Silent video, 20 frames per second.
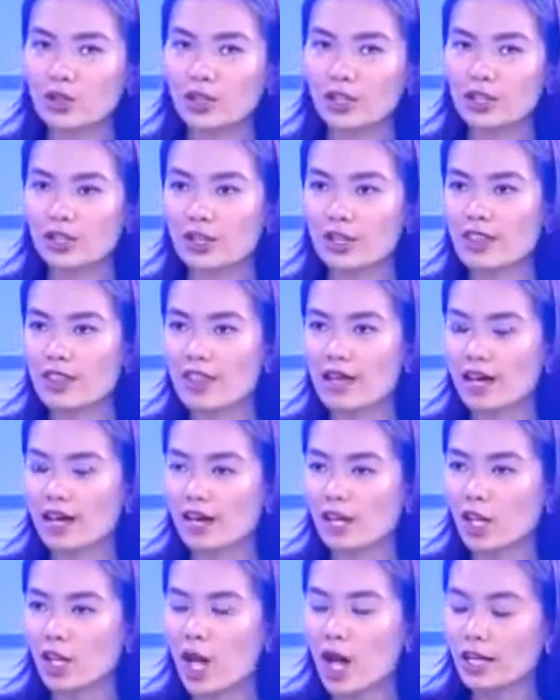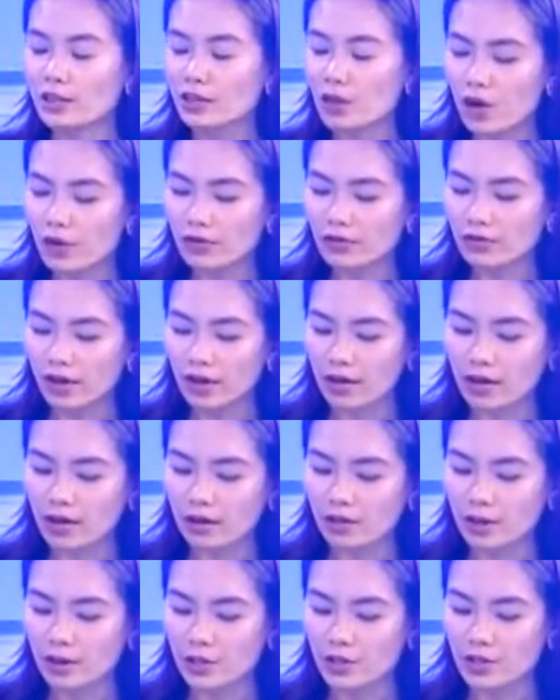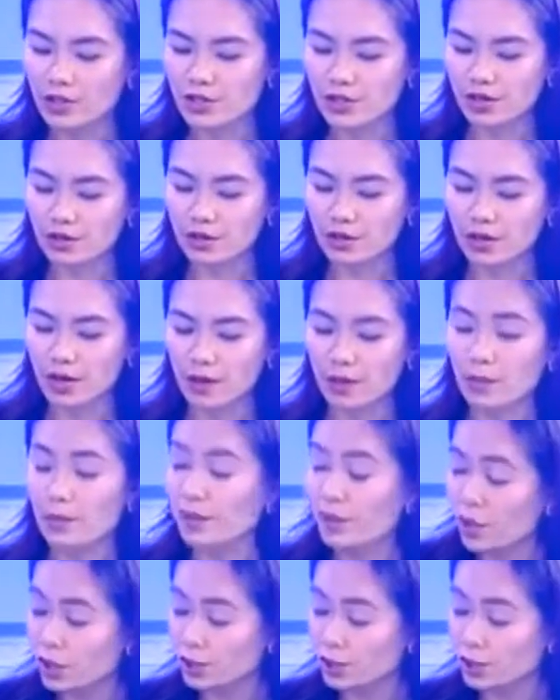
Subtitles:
earlier that a lot of